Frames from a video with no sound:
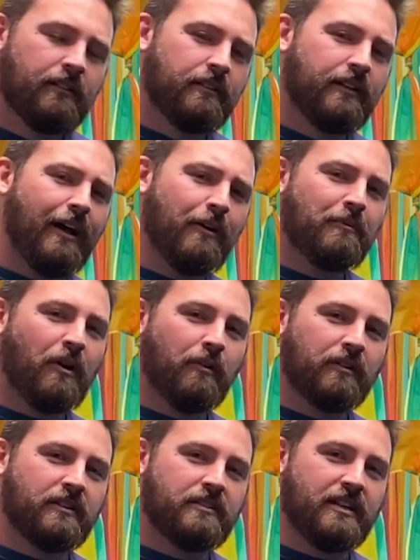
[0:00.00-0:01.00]
Now I'm
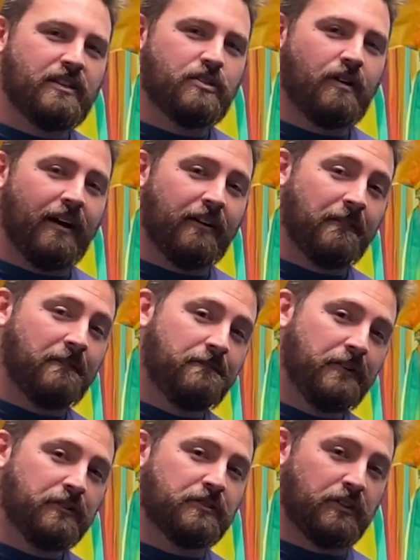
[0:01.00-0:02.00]
going to teach you how to
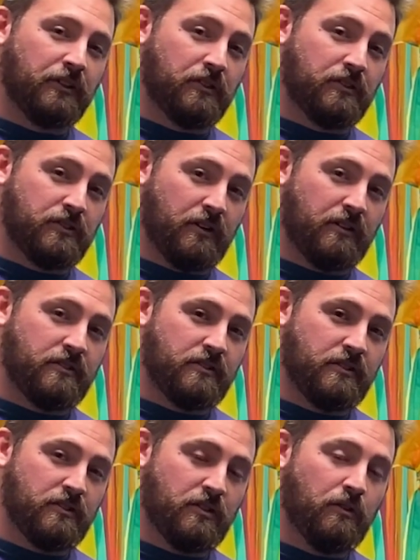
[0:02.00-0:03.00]
filter your search
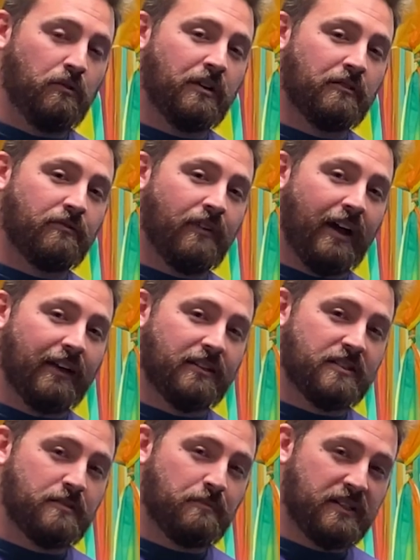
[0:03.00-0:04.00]
so you can find
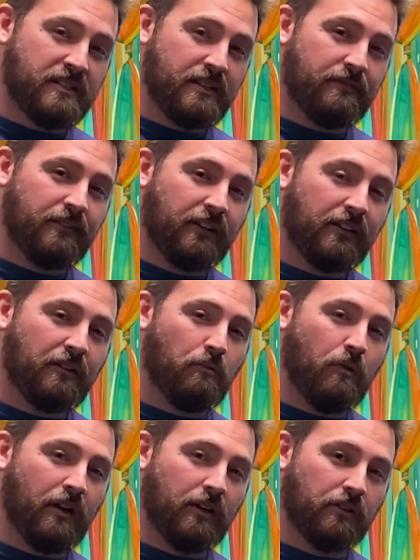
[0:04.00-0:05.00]
specifically
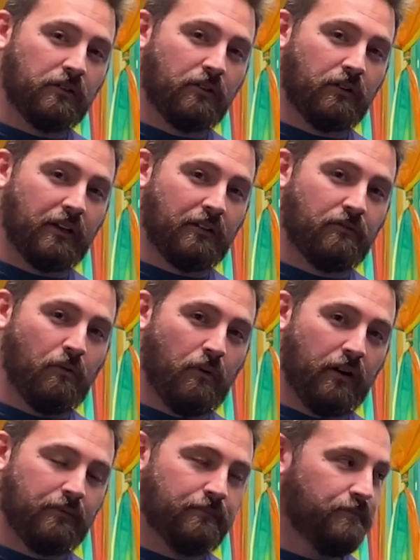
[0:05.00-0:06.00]
what you're looking
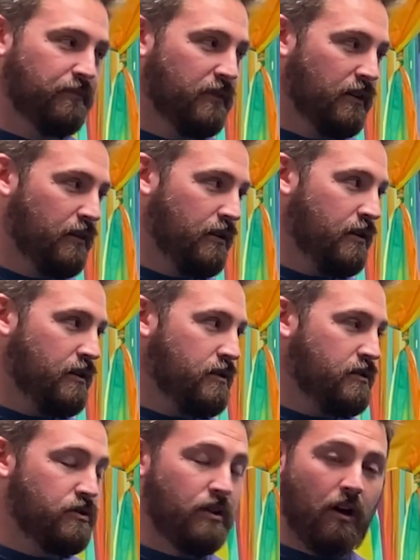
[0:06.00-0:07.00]
for.
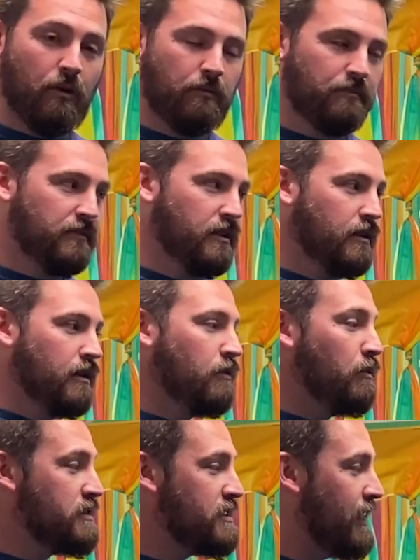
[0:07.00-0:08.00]
So,
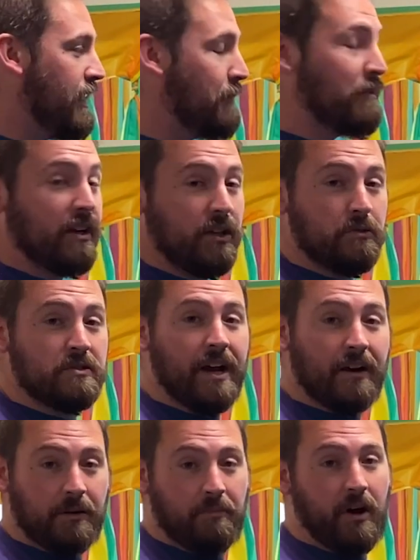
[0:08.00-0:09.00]
once again, I'm going to use
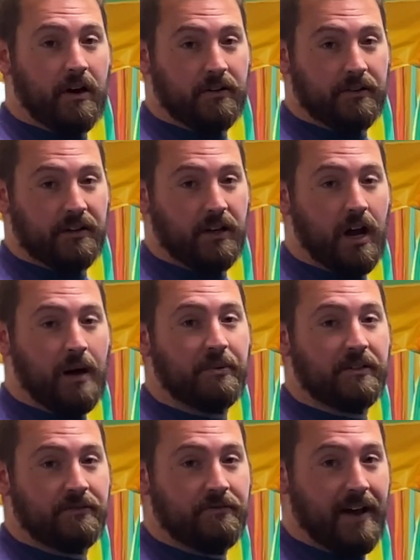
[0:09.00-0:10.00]
Harry Potter and the
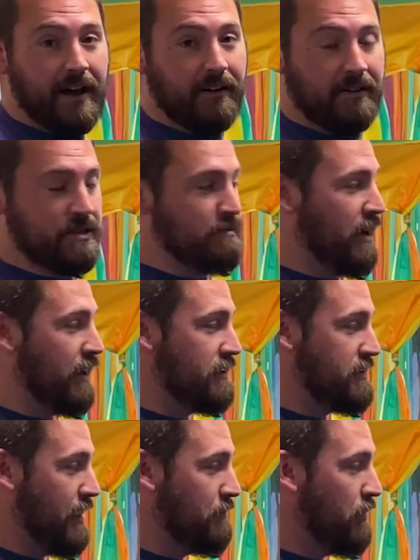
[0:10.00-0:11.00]
Goblet of Fire as my
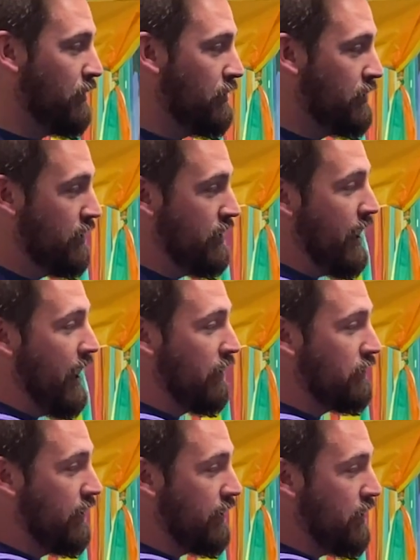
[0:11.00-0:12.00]
example. I'll
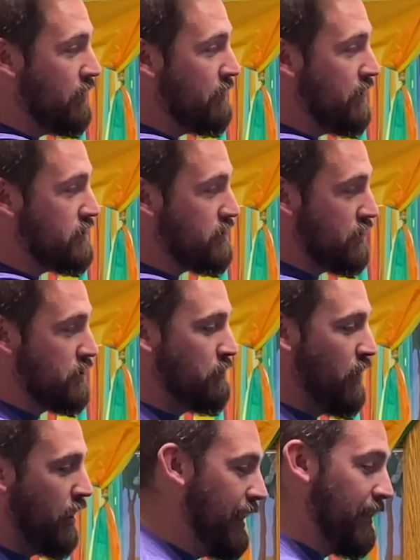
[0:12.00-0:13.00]
click on my search
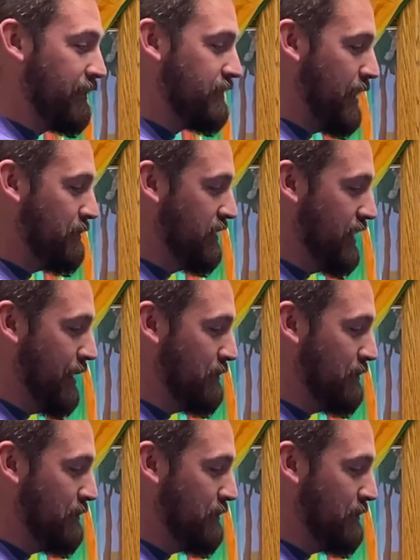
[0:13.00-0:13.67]
bar and I'll type the name